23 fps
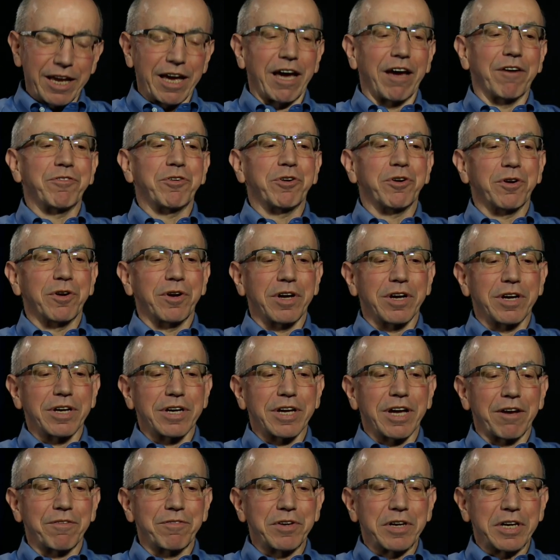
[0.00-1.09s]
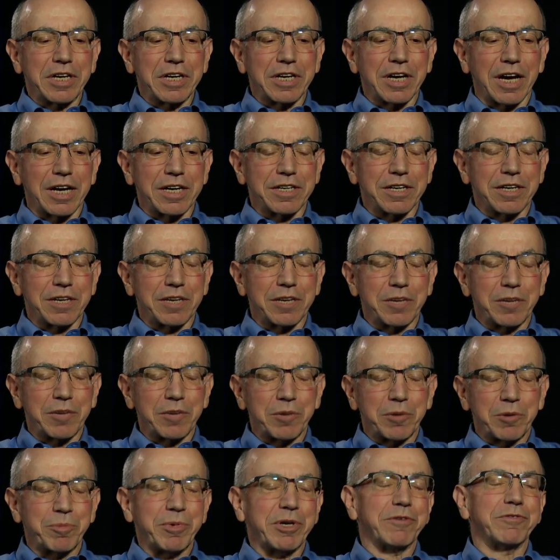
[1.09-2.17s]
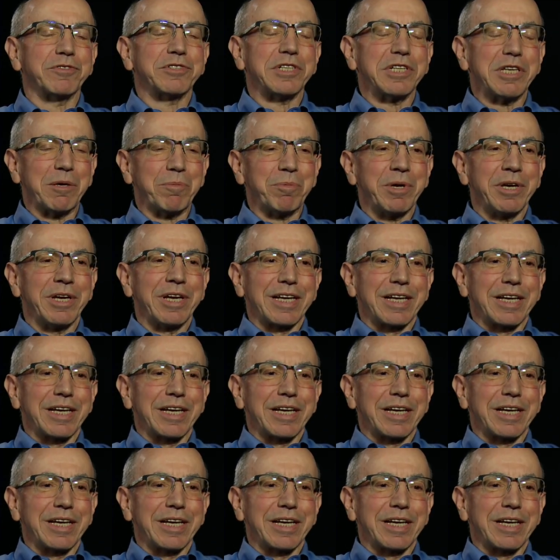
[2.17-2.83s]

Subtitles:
after having gotten a little bit of sleep,